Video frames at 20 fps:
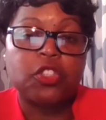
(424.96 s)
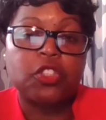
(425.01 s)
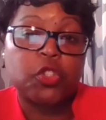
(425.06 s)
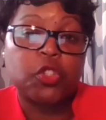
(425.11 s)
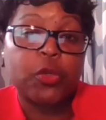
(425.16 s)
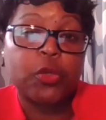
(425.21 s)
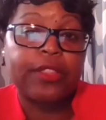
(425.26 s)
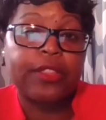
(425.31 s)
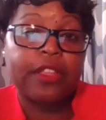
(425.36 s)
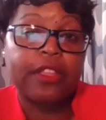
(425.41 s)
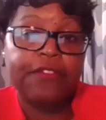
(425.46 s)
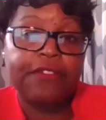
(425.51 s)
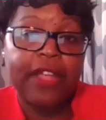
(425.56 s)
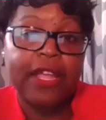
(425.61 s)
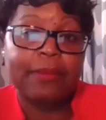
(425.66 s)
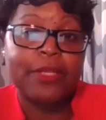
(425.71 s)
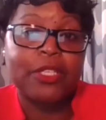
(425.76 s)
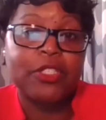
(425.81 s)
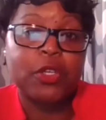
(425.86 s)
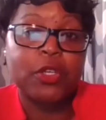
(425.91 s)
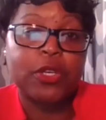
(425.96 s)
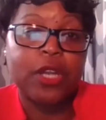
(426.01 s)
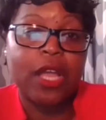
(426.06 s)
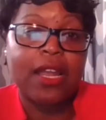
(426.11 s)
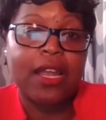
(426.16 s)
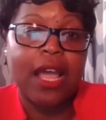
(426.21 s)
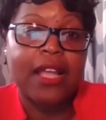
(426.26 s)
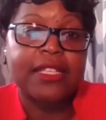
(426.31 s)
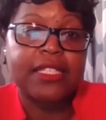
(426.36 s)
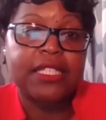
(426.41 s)
ensuring that families are
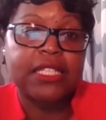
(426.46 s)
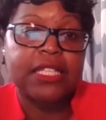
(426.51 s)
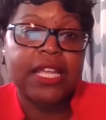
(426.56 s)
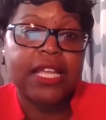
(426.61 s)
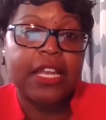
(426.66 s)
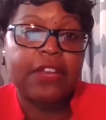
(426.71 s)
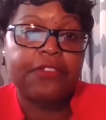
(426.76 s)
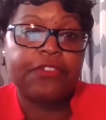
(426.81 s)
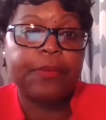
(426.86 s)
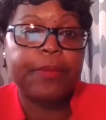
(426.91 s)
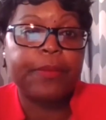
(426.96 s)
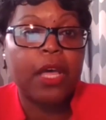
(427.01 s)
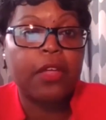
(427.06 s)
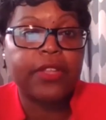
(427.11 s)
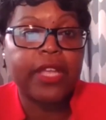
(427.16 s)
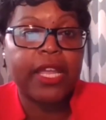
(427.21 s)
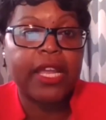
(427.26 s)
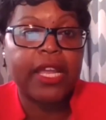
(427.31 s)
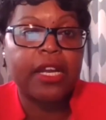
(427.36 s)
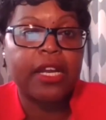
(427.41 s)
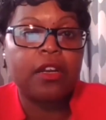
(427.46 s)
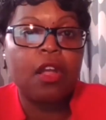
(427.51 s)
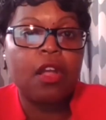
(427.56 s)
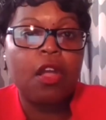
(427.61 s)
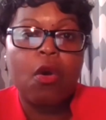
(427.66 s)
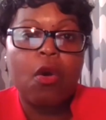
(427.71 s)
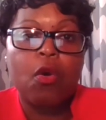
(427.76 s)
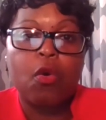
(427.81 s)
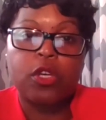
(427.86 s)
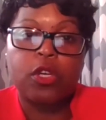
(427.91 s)
not isolated from healthcare
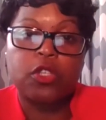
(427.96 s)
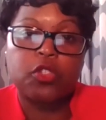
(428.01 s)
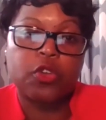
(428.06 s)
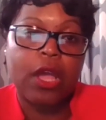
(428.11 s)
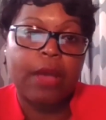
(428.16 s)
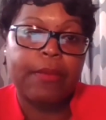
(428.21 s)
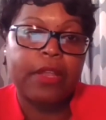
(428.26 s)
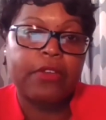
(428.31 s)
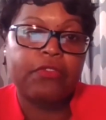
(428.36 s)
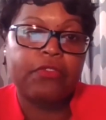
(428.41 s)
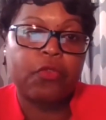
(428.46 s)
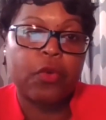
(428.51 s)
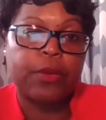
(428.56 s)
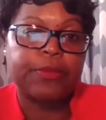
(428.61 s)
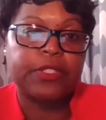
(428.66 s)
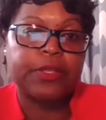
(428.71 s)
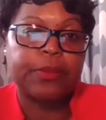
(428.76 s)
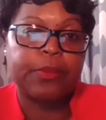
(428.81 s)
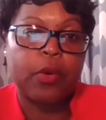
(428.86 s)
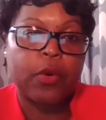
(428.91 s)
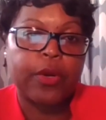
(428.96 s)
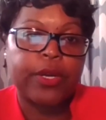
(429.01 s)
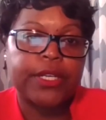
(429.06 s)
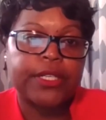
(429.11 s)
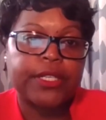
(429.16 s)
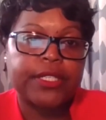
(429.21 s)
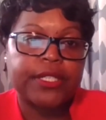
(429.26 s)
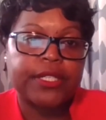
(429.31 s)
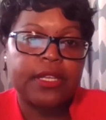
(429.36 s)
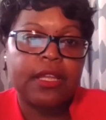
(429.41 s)
or trauma-informed
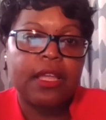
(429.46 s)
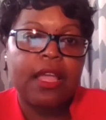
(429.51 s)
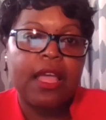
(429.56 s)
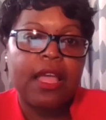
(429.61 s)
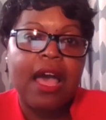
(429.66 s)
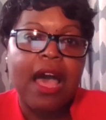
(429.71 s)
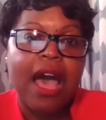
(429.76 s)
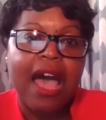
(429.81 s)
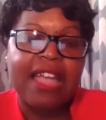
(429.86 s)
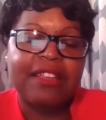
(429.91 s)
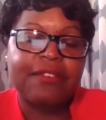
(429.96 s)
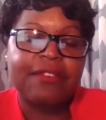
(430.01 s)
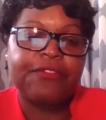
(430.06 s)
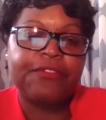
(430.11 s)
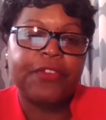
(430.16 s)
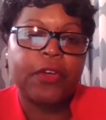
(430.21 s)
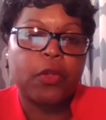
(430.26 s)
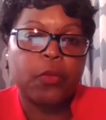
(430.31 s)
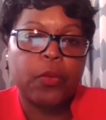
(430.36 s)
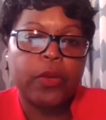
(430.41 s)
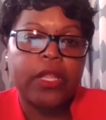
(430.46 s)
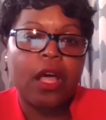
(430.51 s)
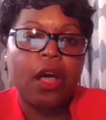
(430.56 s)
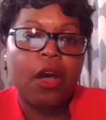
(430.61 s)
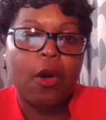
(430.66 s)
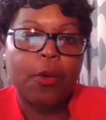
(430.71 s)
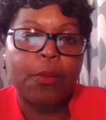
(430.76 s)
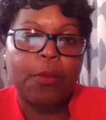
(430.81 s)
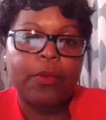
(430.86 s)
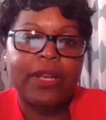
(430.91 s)
support. I am filled with
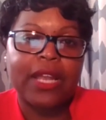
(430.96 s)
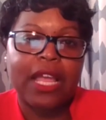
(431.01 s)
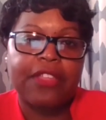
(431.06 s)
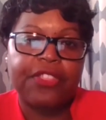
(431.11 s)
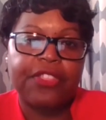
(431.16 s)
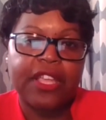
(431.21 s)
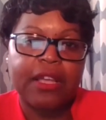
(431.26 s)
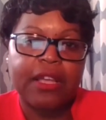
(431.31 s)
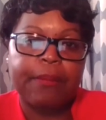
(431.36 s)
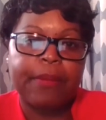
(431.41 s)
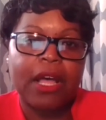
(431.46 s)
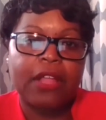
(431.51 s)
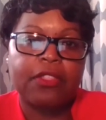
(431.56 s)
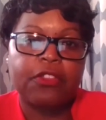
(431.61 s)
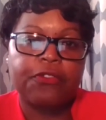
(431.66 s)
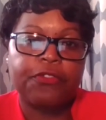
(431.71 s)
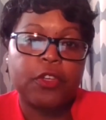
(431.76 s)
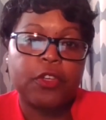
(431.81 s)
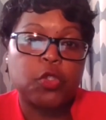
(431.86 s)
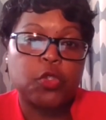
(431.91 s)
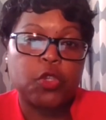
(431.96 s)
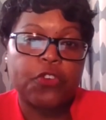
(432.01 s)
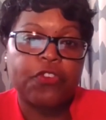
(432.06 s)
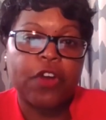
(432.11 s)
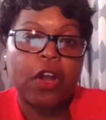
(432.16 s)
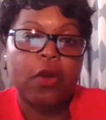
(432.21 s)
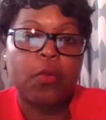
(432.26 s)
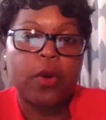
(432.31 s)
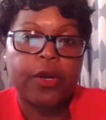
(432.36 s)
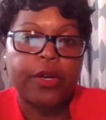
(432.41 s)
hope when I think about the future of
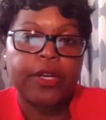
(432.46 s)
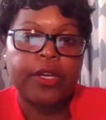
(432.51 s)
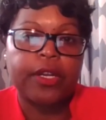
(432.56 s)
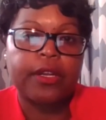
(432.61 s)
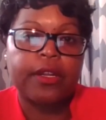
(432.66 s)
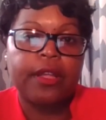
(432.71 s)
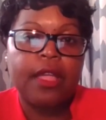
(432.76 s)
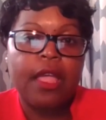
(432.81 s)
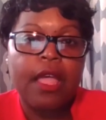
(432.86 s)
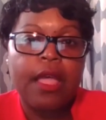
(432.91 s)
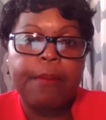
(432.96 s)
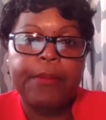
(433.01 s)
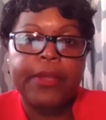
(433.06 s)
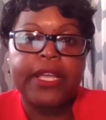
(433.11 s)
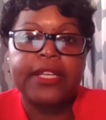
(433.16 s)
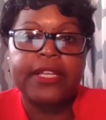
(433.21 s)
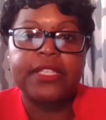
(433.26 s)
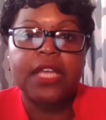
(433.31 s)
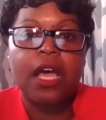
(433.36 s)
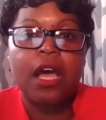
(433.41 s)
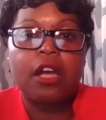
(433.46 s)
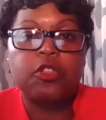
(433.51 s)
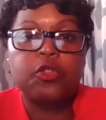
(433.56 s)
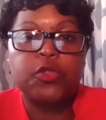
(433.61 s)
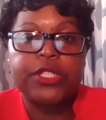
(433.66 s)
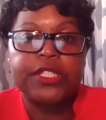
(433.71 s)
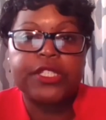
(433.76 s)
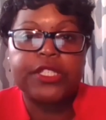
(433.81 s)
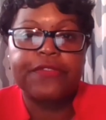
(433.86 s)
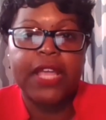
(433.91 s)
our work, because
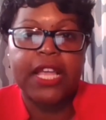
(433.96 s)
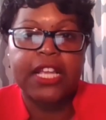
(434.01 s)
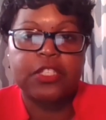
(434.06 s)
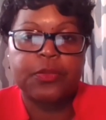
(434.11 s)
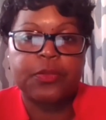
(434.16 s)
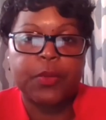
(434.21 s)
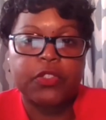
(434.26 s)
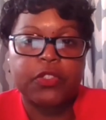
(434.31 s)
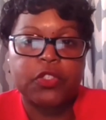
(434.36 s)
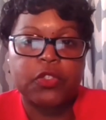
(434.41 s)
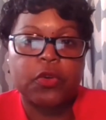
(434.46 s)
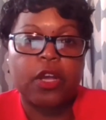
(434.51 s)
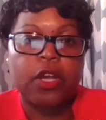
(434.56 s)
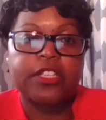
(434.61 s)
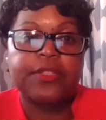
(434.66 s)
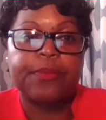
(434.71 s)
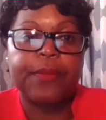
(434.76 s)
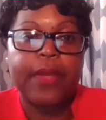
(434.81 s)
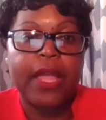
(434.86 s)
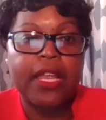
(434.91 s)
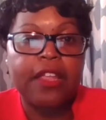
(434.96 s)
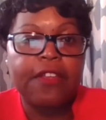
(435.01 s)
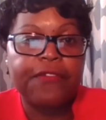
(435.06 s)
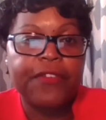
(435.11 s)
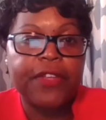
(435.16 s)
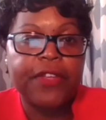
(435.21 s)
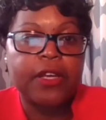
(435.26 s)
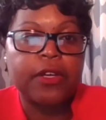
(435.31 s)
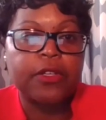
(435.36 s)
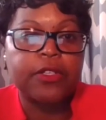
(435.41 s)
hundreds of experts across many
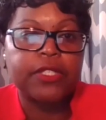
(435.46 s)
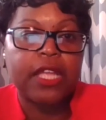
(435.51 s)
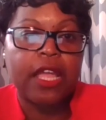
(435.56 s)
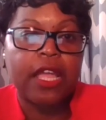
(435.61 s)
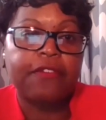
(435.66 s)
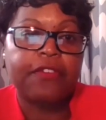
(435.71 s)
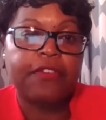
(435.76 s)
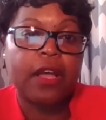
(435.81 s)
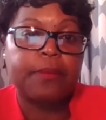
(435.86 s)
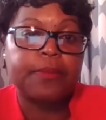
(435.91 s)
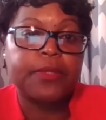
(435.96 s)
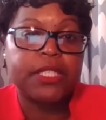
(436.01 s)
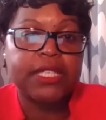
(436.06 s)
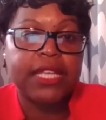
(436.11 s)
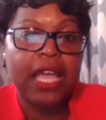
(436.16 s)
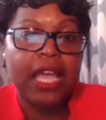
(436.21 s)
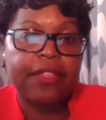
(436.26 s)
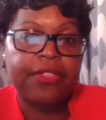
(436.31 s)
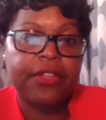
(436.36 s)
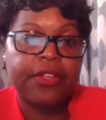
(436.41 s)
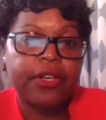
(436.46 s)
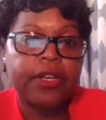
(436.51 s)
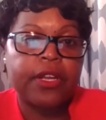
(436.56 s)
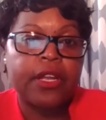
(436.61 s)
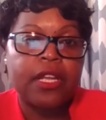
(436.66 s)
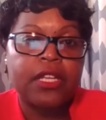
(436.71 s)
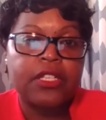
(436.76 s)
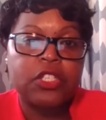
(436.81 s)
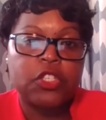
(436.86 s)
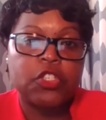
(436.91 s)
fields have come together
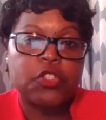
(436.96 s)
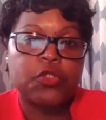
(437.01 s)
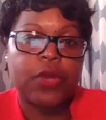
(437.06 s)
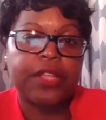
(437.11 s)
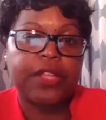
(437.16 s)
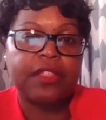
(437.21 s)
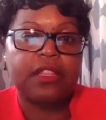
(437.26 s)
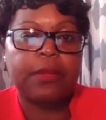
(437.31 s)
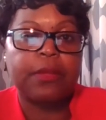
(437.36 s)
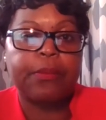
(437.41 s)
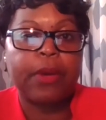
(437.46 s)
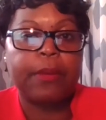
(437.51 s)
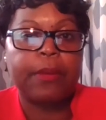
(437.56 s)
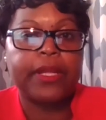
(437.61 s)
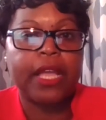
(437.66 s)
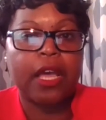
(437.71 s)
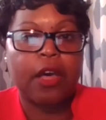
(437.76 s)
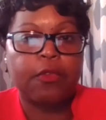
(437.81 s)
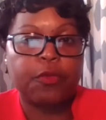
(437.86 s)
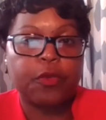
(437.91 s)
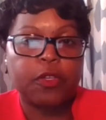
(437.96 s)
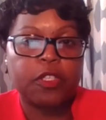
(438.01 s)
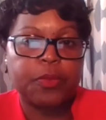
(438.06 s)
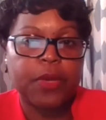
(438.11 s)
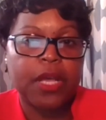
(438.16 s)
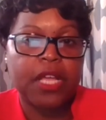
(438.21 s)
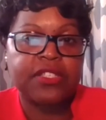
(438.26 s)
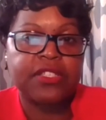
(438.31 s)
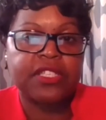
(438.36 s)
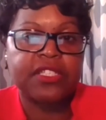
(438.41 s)
to strengthen the public health
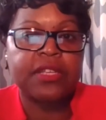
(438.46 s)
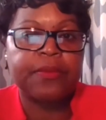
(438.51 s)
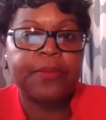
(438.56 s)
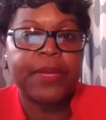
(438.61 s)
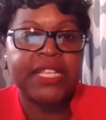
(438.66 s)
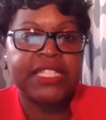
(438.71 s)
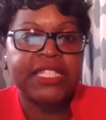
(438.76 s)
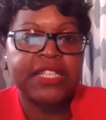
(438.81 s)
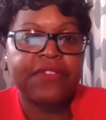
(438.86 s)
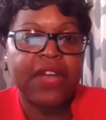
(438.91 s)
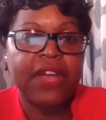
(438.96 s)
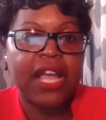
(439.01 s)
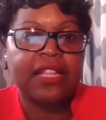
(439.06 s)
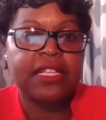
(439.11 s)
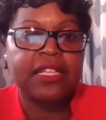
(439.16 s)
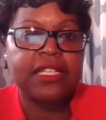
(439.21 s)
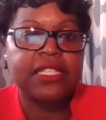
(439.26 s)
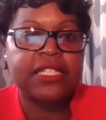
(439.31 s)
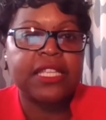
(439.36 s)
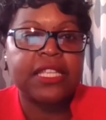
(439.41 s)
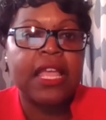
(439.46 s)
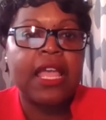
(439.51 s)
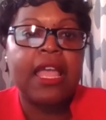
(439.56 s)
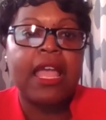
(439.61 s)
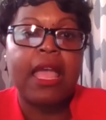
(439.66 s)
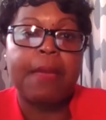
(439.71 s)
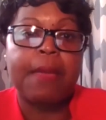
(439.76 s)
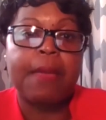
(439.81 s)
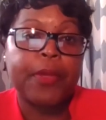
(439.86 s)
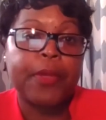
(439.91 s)
response to domestic violence
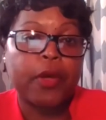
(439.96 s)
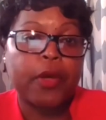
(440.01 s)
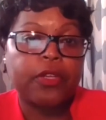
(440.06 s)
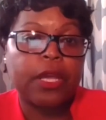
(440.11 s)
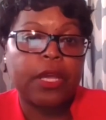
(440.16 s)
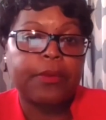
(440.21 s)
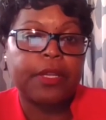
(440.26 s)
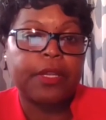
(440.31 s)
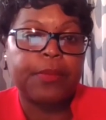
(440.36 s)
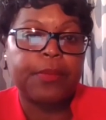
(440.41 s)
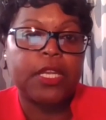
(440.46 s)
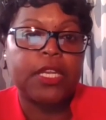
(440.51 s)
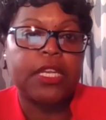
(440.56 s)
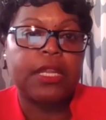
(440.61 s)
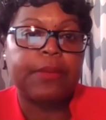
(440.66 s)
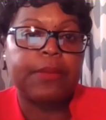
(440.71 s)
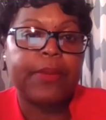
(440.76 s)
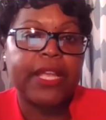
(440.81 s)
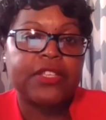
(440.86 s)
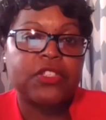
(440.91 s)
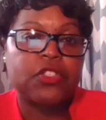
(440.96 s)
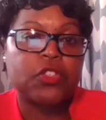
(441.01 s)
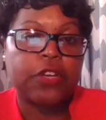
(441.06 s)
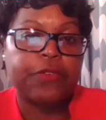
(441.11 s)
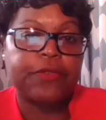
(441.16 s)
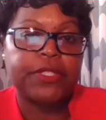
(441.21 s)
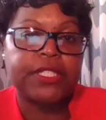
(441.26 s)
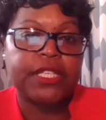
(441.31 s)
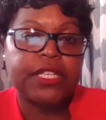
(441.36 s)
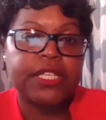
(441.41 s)
and build up community-based
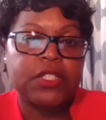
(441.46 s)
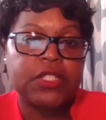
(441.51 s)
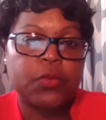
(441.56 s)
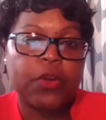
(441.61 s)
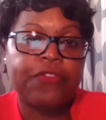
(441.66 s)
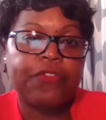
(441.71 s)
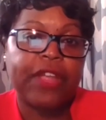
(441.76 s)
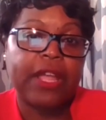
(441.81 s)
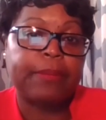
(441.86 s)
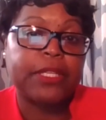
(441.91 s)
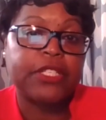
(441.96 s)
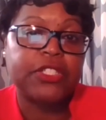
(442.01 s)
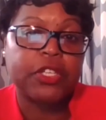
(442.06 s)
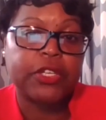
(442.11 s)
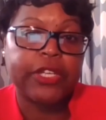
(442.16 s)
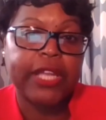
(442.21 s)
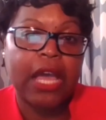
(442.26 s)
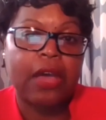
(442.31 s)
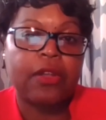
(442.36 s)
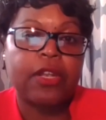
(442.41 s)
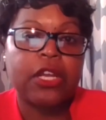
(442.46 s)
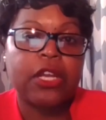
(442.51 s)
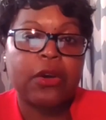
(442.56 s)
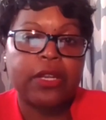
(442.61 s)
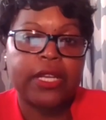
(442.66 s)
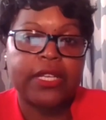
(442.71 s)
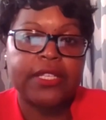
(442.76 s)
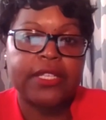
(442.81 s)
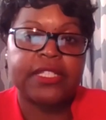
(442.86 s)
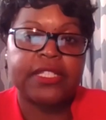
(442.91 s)
services where families are counting
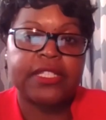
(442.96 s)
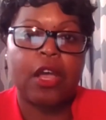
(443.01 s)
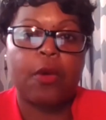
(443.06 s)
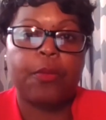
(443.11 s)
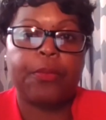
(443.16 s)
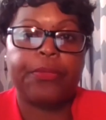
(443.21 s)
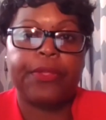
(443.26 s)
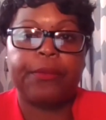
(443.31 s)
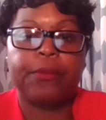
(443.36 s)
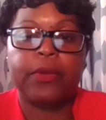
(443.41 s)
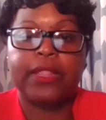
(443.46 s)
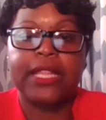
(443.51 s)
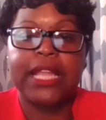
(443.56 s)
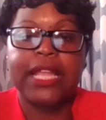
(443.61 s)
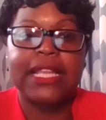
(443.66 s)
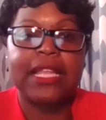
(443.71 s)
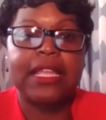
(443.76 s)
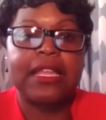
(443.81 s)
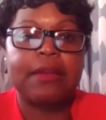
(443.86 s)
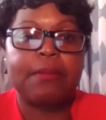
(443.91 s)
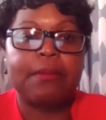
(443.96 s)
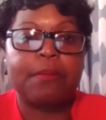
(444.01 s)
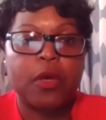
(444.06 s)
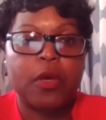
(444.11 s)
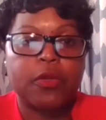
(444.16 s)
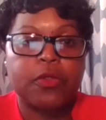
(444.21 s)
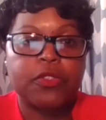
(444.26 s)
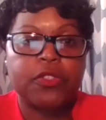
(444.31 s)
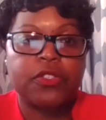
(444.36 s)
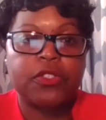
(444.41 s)
on us to help them when they need it
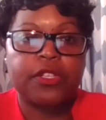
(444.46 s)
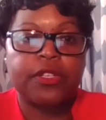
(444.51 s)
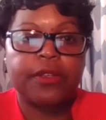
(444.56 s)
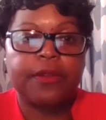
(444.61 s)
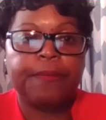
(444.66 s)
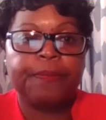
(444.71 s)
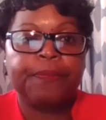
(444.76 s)
most.